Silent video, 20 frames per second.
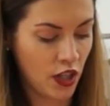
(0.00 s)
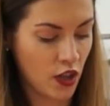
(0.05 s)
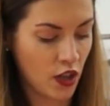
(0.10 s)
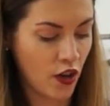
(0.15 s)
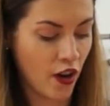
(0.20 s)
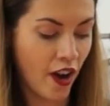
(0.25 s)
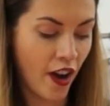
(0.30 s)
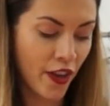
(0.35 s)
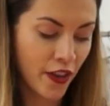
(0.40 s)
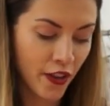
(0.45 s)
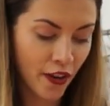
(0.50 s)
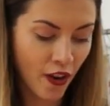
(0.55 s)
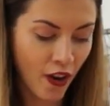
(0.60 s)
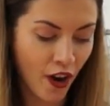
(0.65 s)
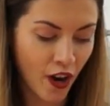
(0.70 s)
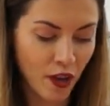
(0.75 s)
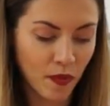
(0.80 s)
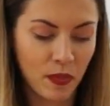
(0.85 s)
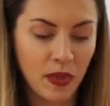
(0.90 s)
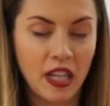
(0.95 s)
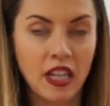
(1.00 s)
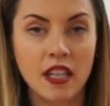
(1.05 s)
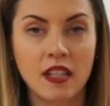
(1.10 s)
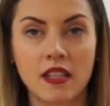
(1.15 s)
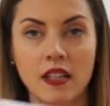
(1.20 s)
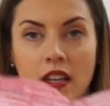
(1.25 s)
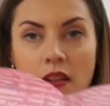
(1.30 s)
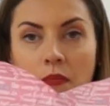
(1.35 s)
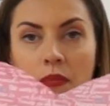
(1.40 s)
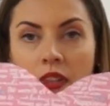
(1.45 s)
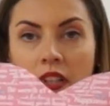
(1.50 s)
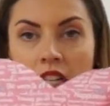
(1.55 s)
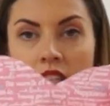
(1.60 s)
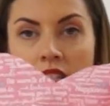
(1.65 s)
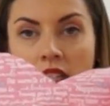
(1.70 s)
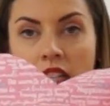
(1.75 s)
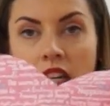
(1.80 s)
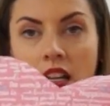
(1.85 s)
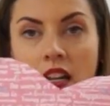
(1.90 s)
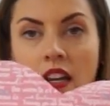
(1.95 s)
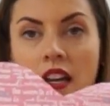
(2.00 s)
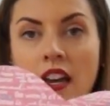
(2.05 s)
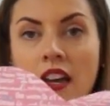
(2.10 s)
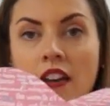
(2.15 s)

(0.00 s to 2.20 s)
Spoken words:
your other heart piece and place it